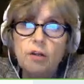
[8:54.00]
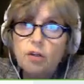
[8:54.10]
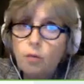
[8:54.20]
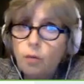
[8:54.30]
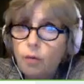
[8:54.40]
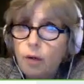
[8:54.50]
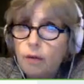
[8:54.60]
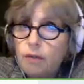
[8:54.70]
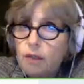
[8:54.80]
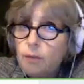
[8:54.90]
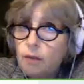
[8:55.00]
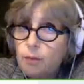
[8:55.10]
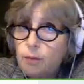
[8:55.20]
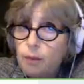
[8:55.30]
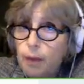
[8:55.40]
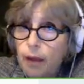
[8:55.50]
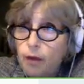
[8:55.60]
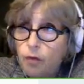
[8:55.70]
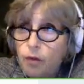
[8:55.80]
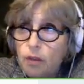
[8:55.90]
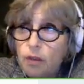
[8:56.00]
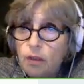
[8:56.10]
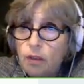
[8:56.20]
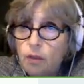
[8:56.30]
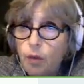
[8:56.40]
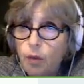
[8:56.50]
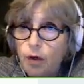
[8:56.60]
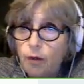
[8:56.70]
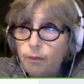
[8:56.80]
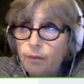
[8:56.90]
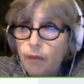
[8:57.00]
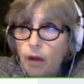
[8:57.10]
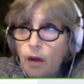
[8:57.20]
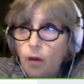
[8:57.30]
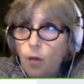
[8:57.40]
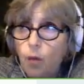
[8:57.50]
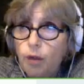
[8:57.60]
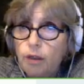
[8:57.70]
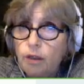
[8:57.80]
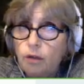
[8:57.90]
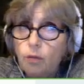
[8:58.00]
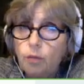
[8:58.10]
Also, the stomach, spleen, pancreas is where we